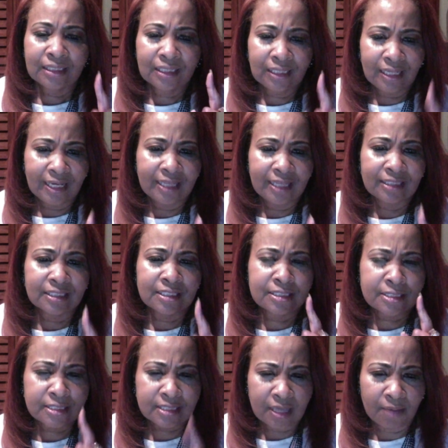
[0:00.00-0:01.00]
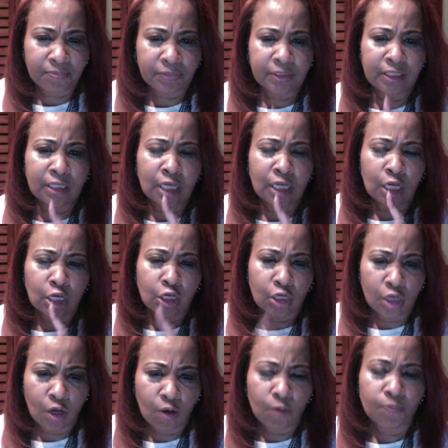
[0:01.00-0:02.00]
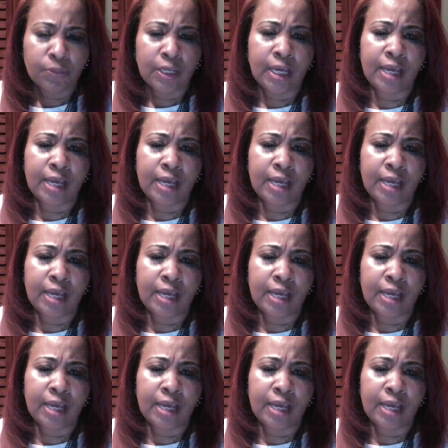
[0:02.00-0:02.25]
let something go.